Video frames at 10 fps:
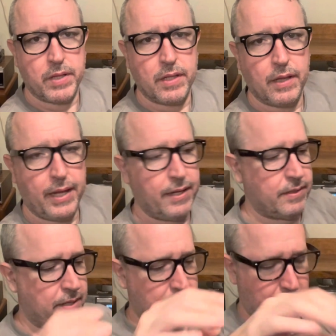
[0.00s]
little
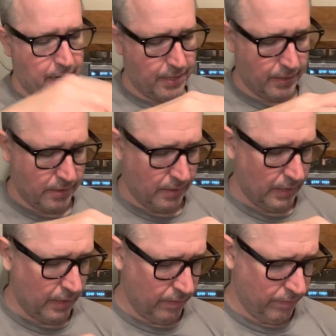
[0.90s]
anti static
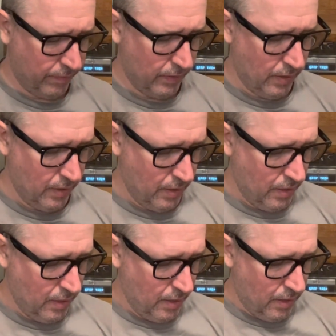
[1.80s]
sleeve.
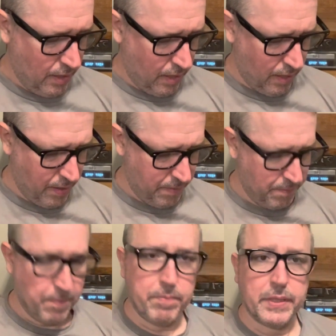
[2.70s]

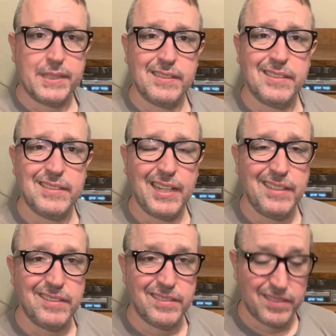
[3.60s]
Um, but this is a
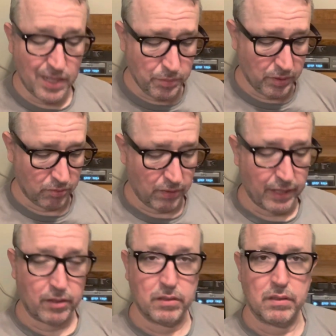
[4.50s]
double
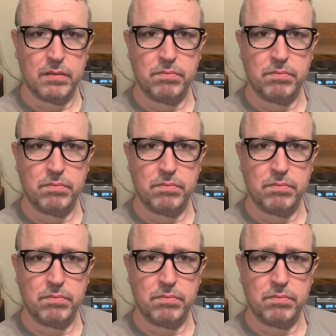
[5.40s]
record